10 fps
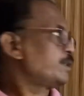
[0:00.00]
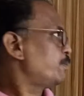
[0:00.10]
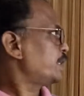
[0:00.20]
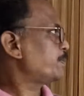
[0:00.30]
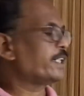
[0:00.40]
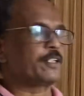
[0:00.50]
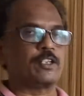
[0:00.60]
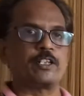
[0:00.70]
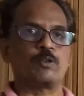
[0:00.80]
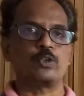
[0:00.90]
must be greater
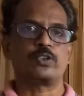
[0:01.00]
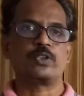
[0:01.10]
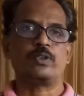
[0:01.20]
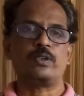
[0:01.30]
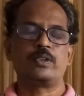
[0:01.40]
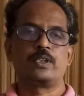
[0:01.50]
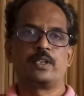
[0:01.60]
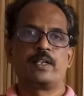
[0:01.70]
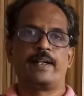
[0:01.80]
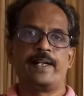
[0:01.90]
than equal to 0,
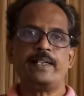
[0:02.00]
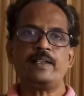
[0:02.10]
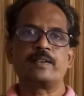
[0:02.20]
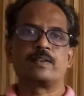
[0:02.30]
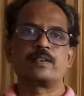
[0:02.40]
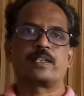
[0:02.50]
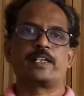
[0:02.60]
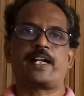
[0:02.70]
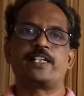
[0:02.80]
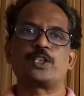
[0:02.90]
and
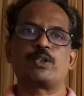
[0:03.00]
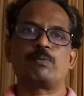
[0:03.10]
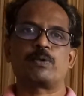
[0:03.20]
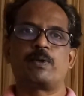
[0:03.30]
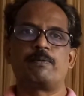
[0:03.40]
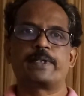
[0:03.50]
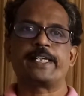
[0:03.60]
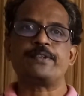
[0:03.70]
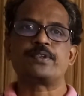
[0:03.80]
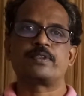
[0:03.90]
addition of
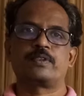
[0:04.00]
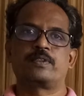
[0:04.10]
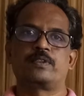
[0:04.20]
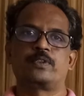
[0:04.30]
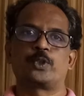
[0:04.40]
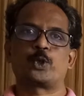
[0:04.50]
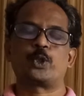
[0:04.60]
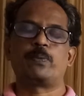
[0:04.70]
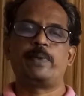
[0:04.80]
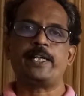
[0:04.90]
probabilities
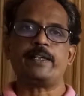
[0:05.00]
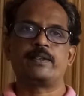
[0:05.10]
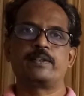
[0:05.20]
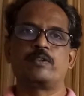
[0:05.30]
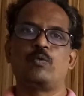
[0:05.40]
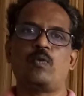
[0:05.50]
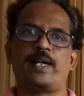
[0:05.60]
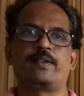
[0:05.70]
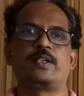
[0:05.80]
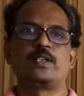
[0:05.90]
should be
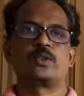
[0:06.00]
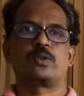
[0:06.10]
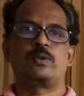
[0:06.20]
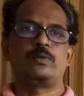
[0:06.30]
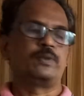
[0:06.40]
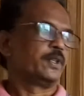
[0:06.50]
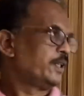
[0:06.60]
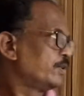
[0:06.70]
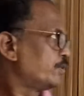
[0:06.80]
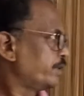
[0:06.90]
1. So
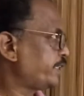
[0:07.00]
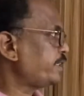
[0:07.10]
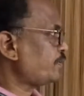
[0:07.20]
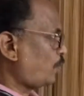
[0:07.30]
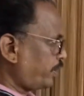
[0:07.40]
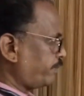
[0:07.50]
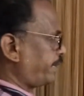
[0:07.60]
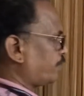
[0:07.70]
this is what we have